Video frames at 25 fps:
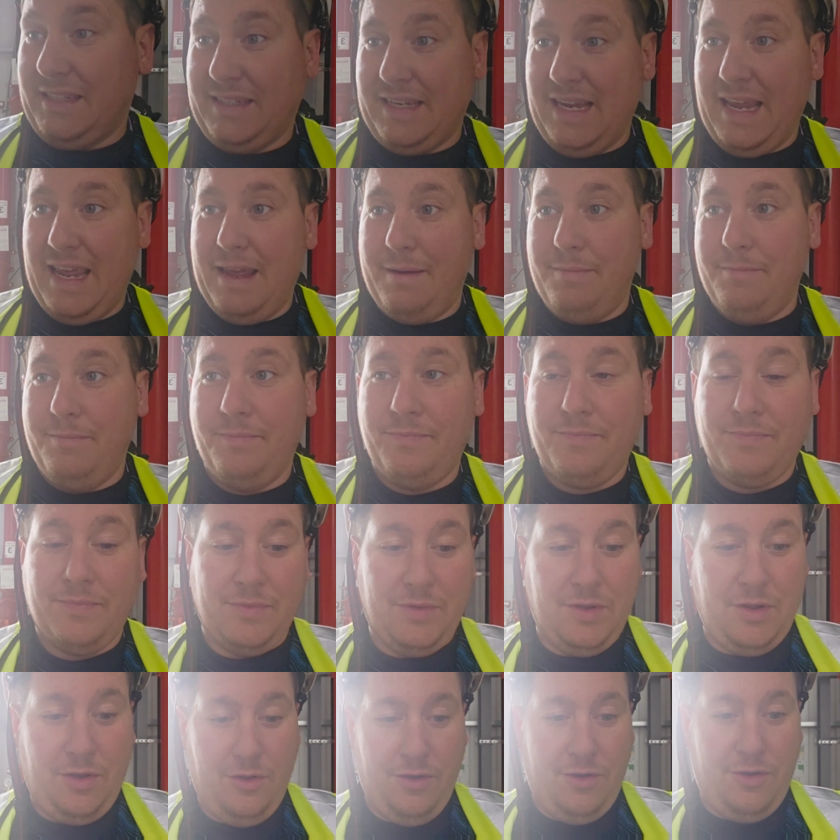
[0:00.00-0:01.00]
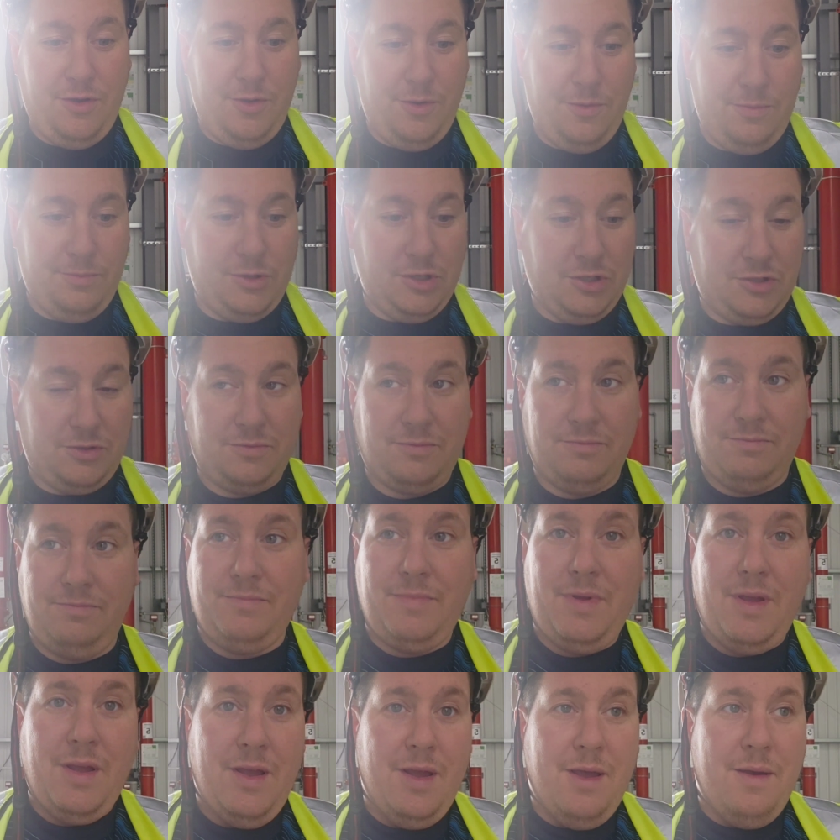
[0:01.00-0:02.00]
same, just
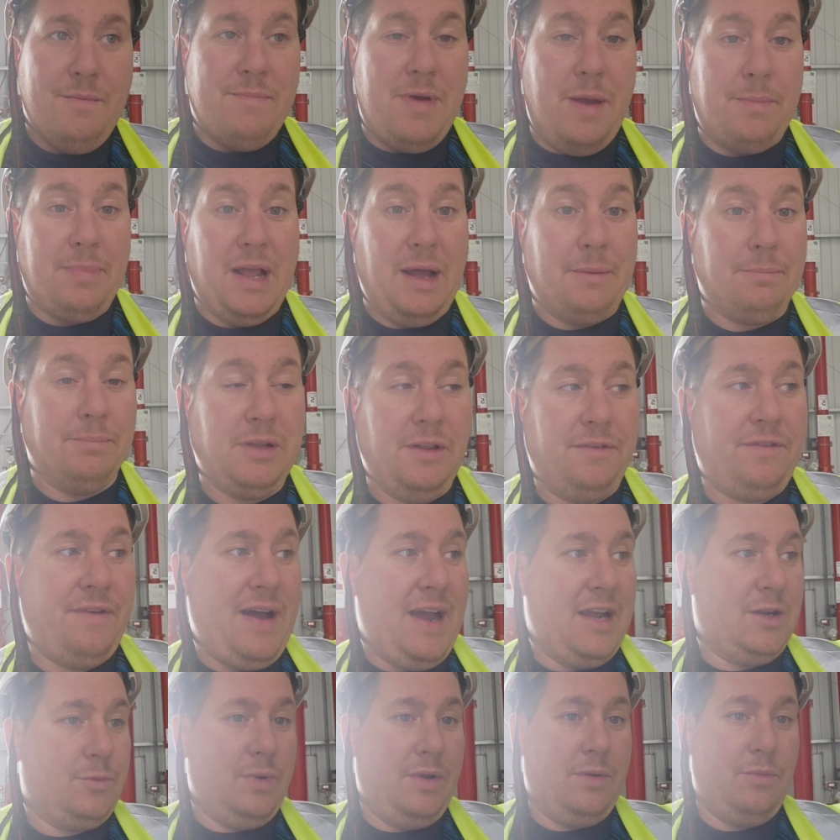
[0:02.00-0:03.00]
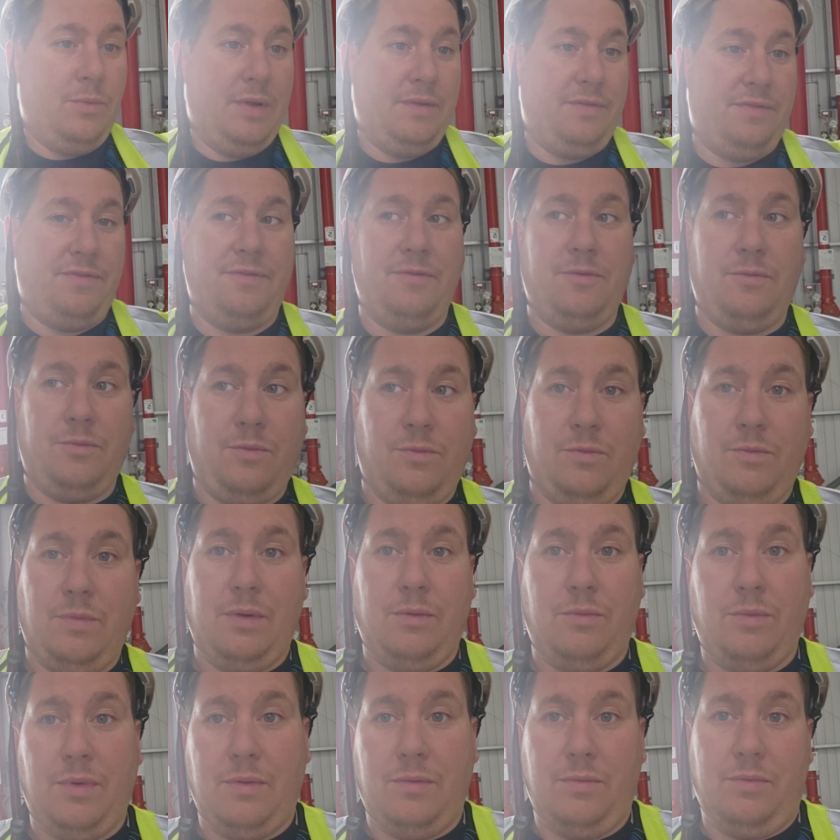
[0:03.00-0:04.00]
maybe amplified
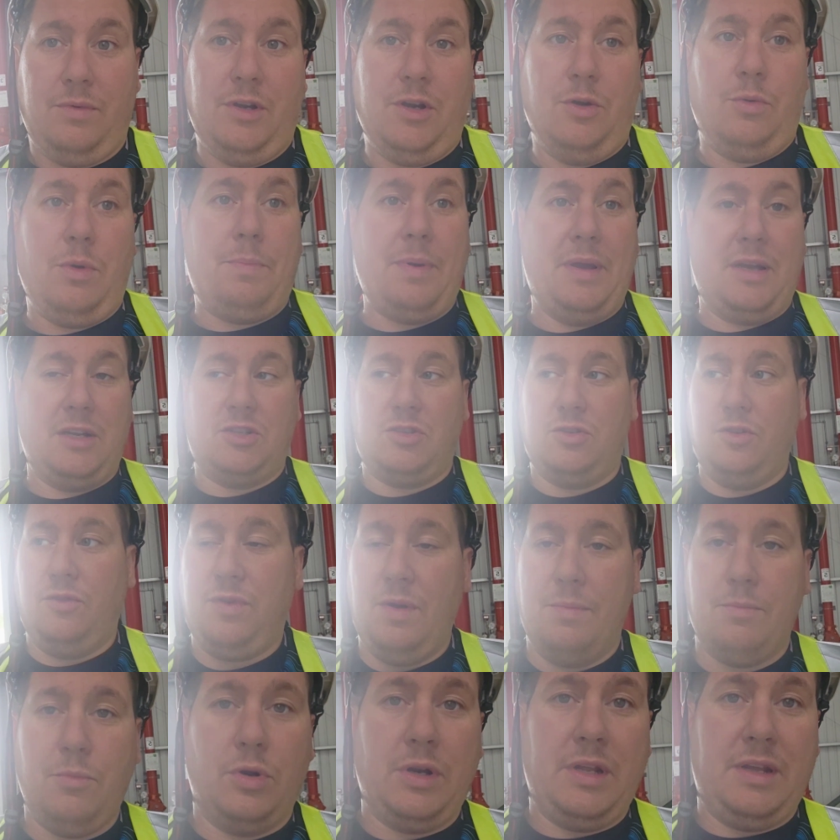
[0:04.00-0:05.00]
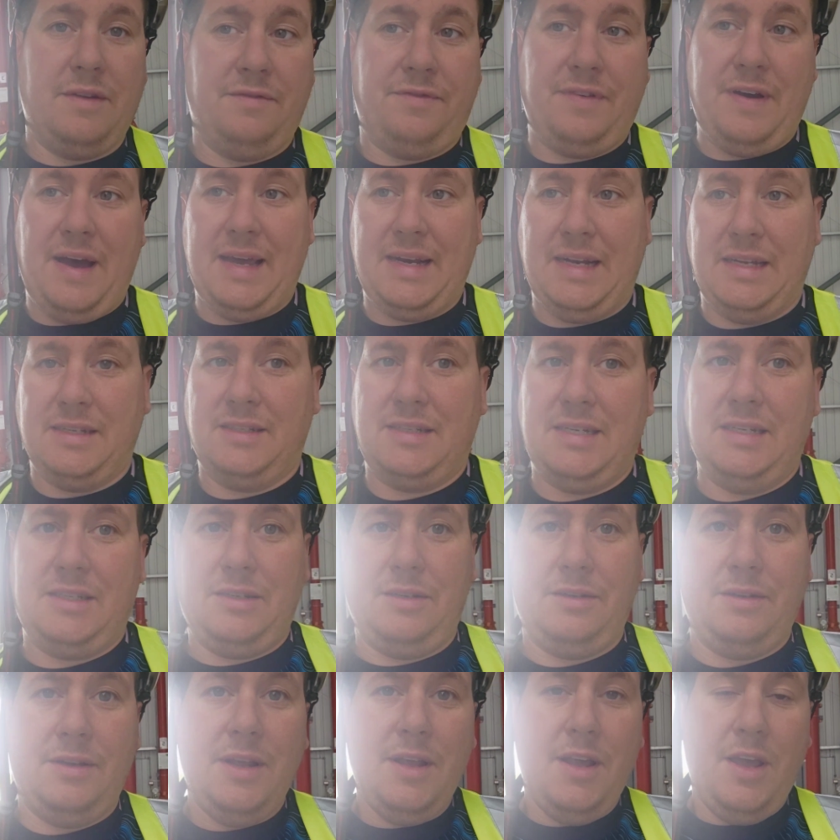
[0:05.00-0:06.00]
with bigger stuff, with money and finances
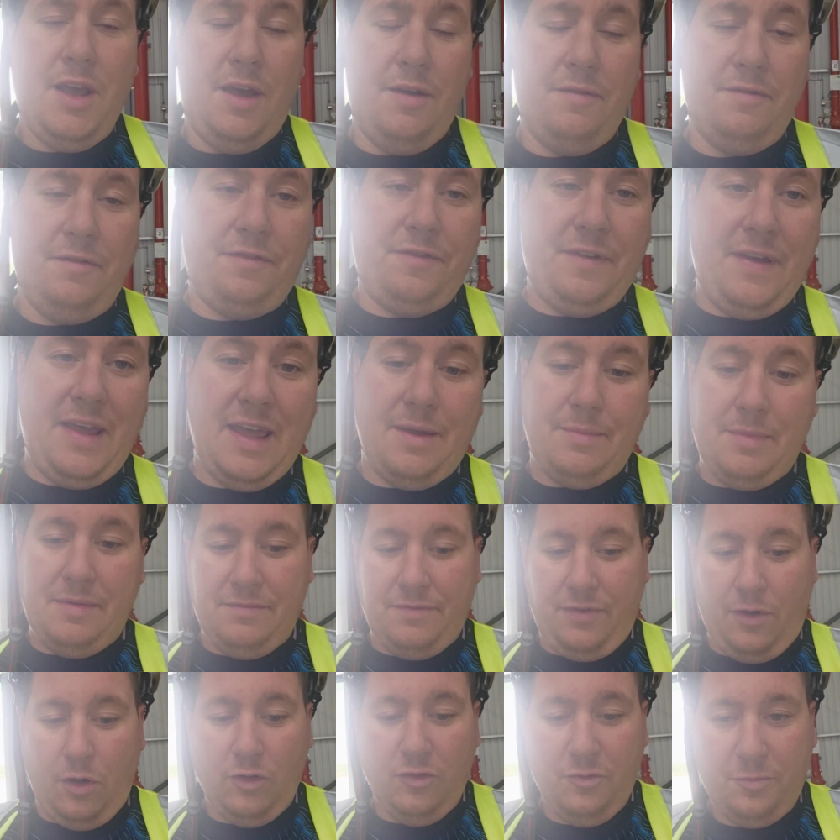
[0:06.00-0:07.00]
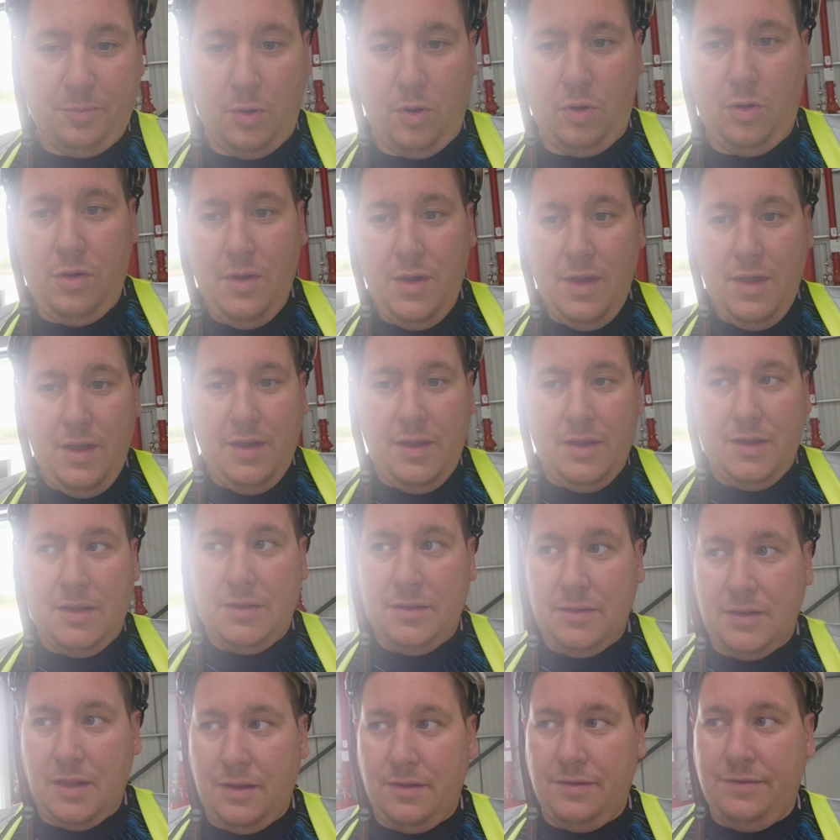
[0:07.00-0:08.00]
and fame involved. But
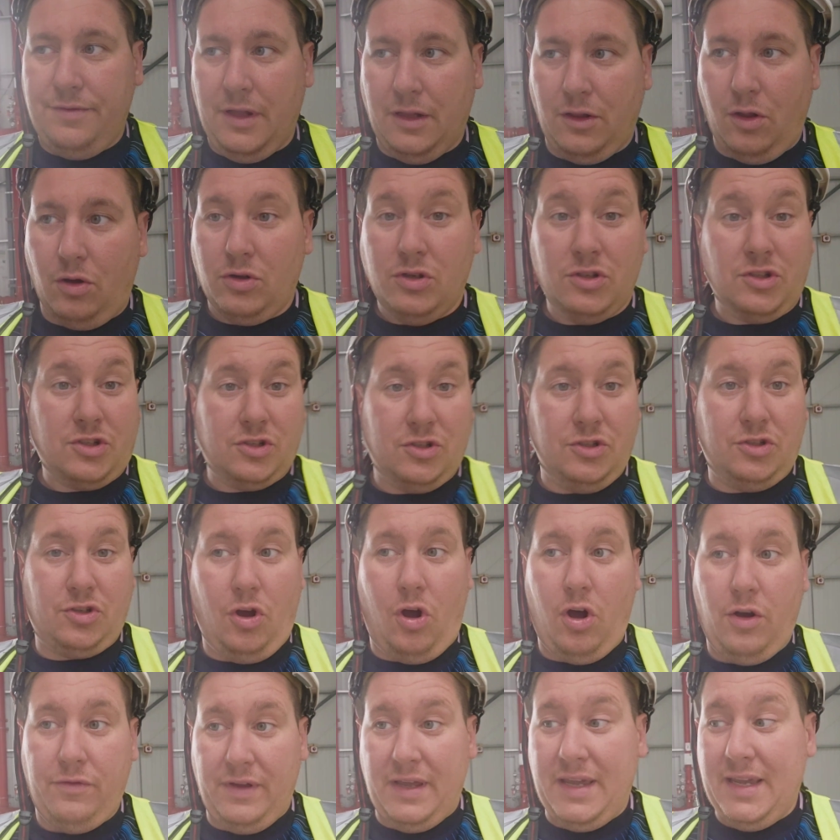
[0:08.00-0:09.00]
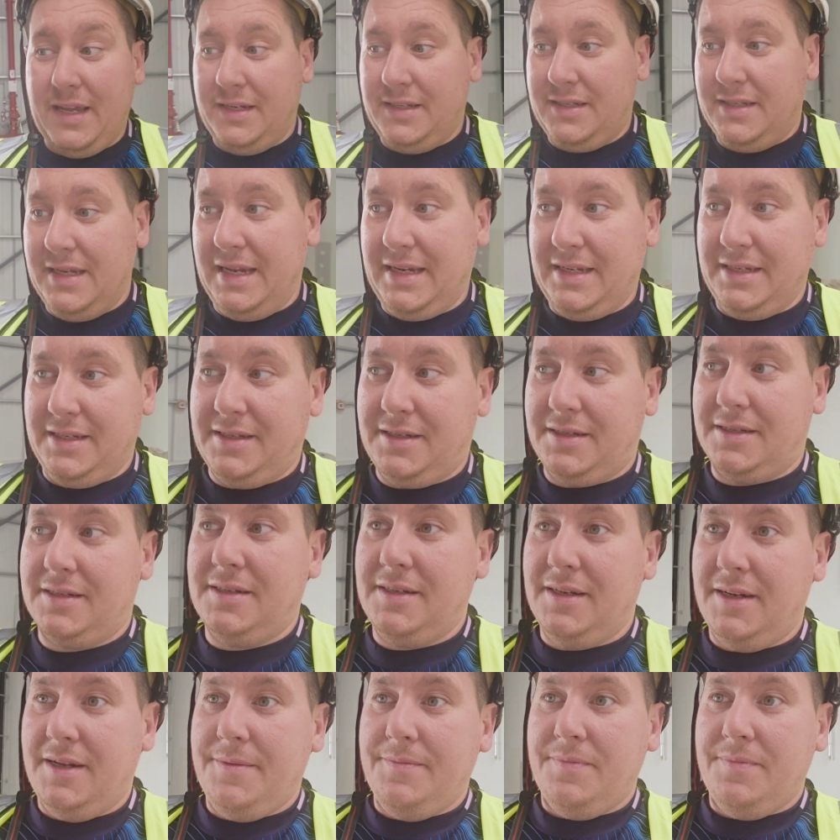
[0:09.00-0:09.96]
the long and short of it is